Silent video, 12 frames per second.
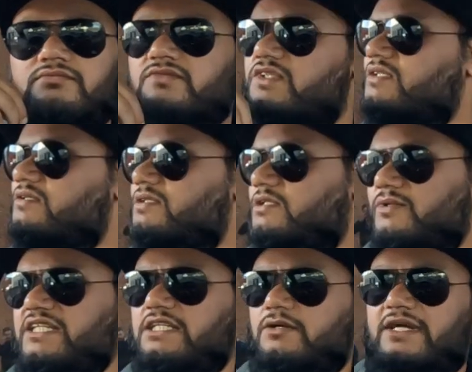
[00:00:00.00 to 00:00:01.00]
The window
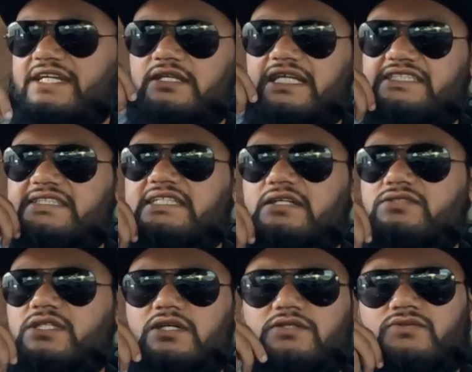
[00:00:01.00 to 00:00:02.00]
regulator sounds a lot
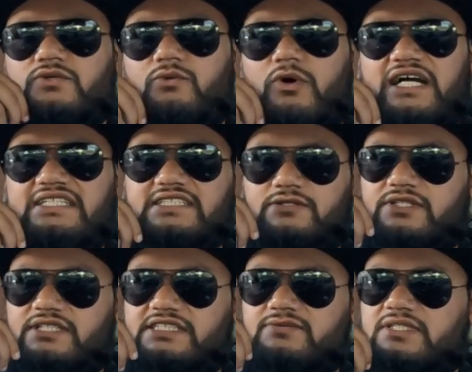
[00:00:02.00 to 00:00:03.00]
quieter on this
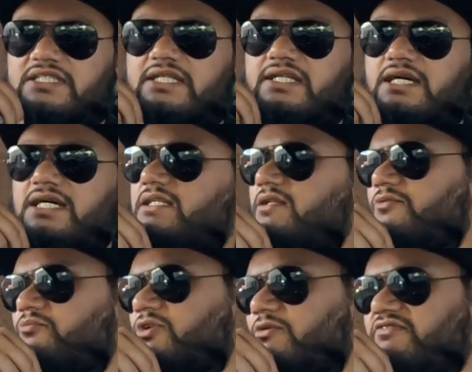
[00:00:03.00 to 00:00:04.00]
one and a lot more
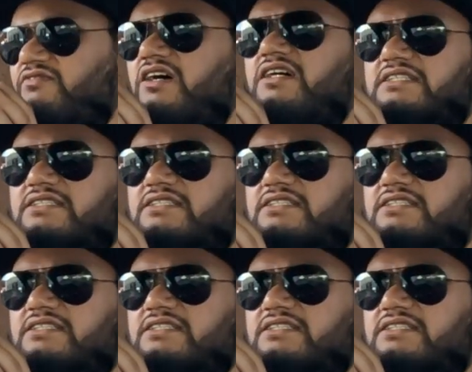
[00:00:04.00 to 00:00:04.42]
refined.